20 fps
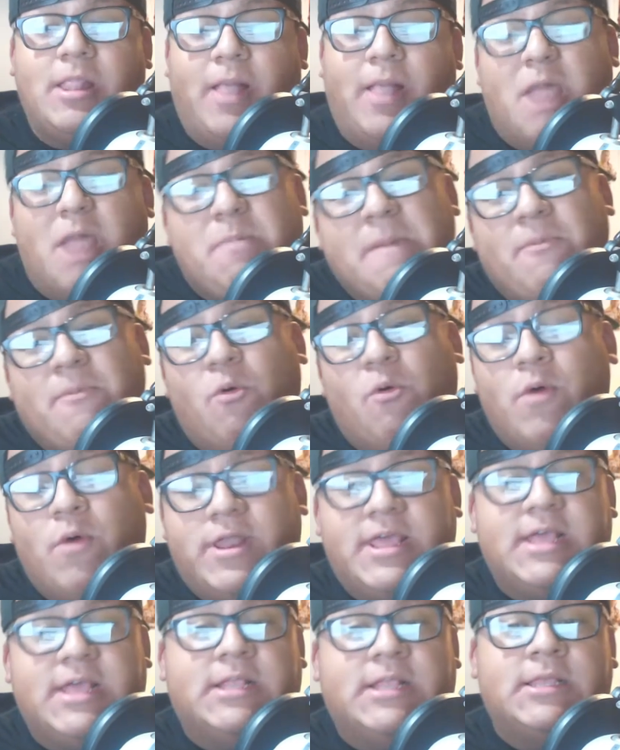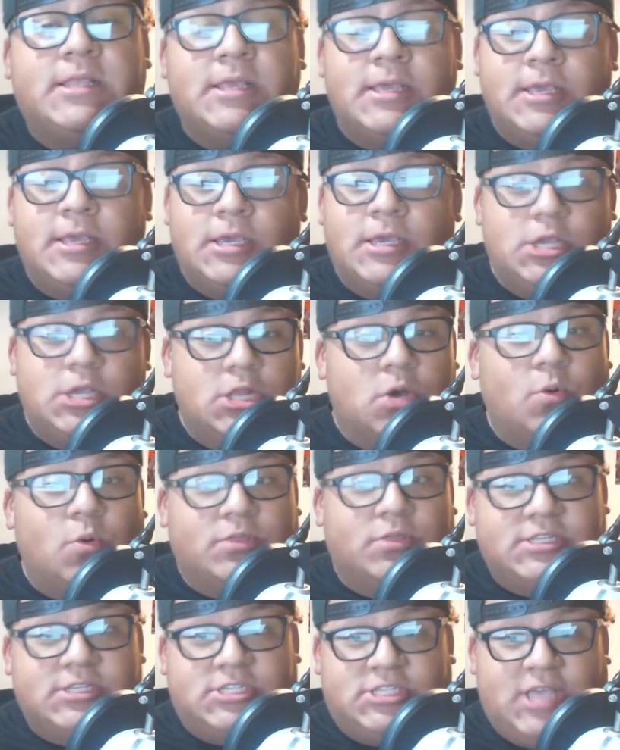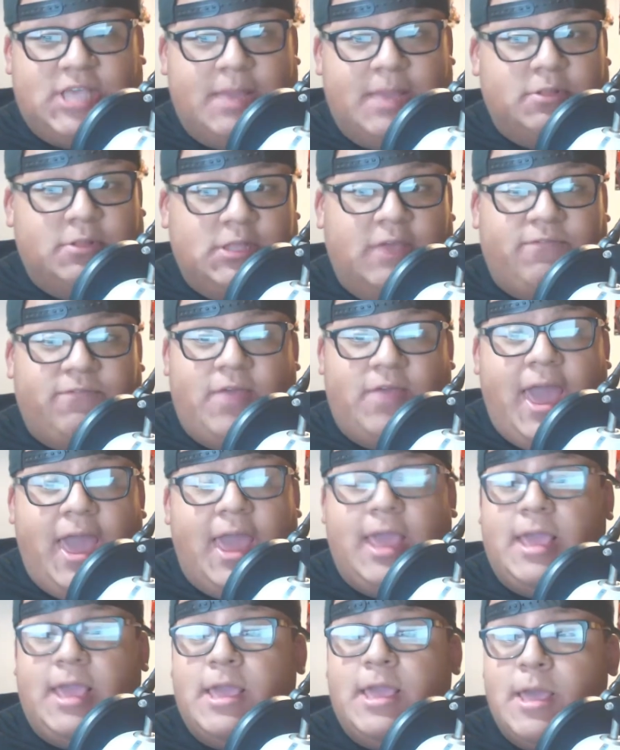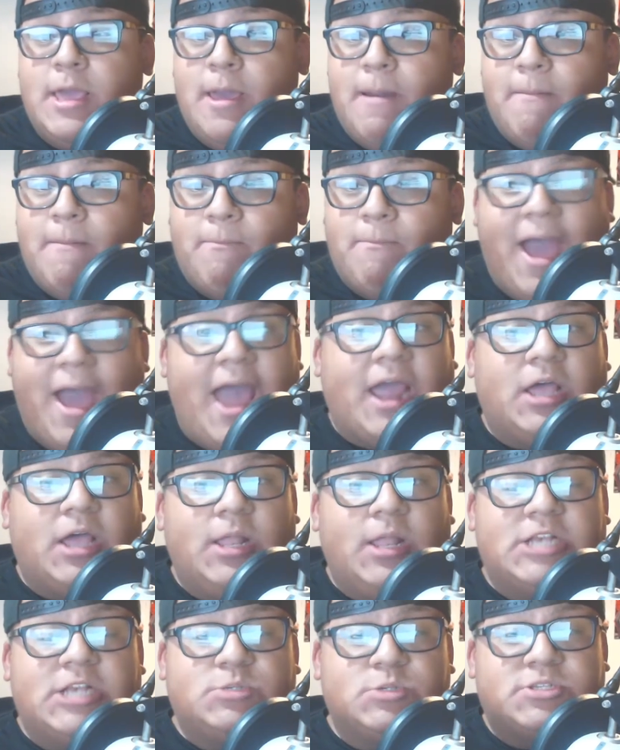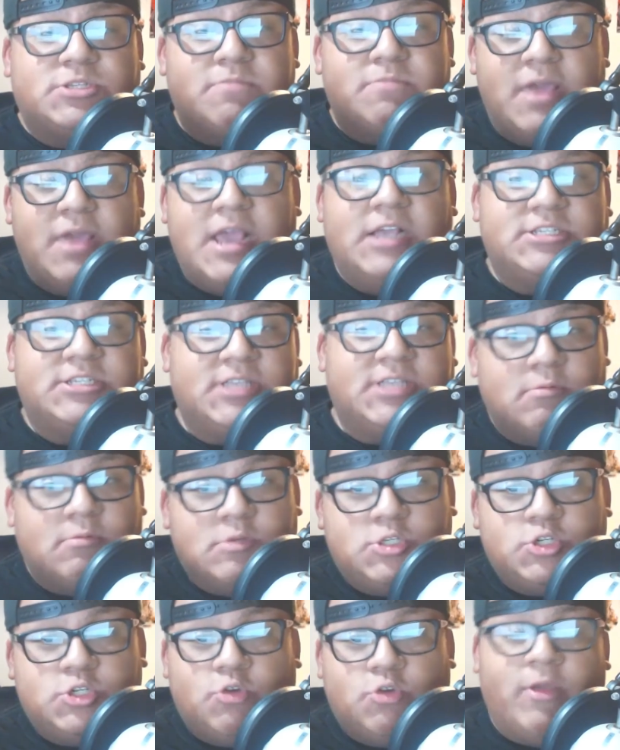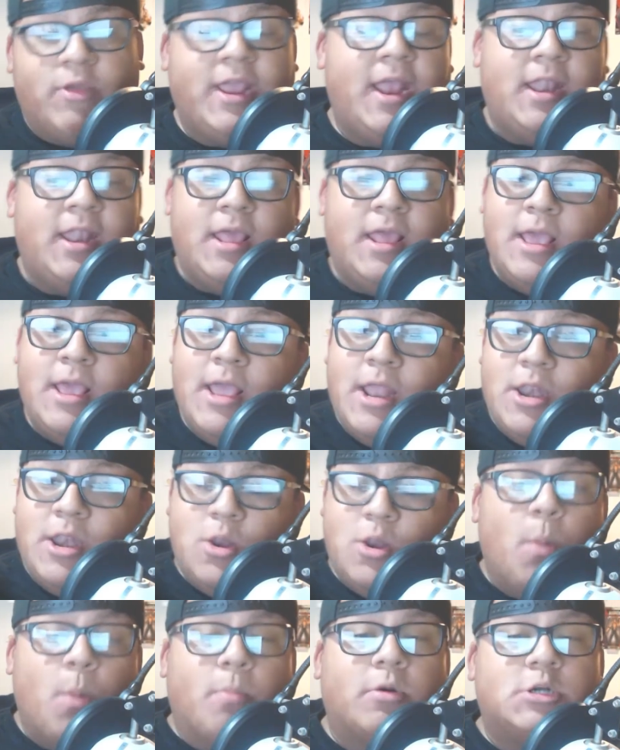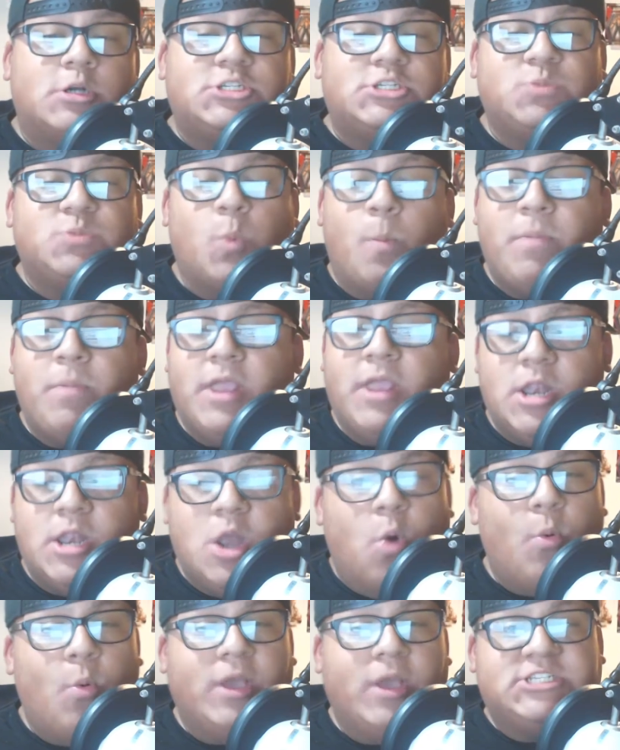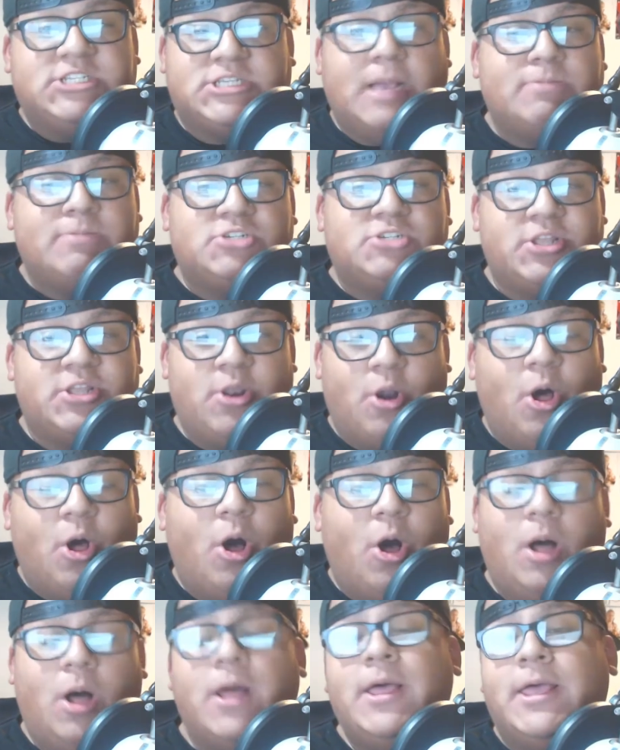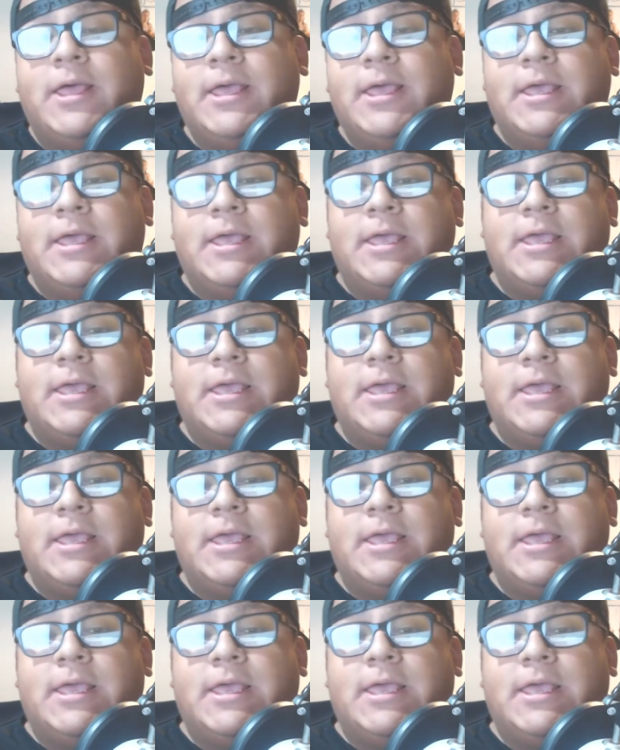And a lot of people went in, you know, with the same belief, hey, Backlash was amazing, it was great, No Mercy will be no exception at all.